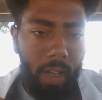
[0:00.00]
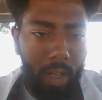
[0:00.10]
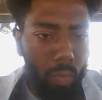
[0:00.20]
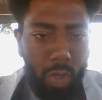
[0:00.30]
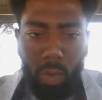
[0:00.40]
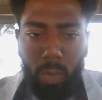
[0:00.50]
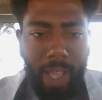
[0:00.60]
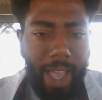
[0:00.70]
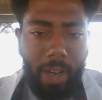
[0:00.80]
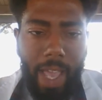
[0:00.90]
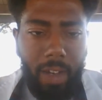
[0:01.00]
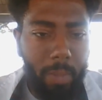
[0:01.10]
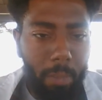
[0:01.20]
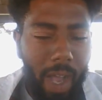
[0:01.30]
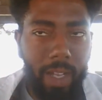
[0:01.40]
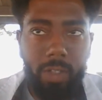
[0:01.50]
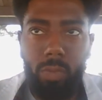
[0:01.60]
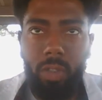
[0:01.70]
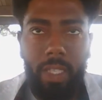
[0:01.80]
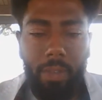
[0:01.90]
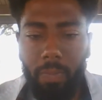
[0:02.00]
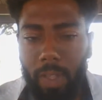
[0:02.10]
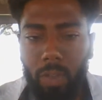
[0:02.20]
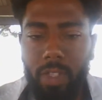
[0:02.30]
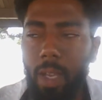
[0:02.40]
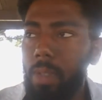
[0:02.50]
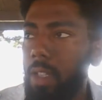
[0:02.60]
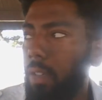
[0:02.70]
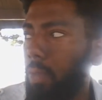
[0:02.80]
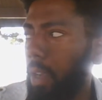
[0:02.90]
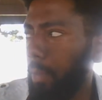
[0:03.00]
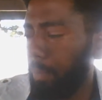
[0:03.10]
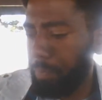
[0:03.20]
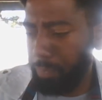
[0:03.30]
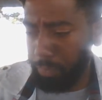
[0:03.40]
uh, real out, out of the box, real left field type stuff, right?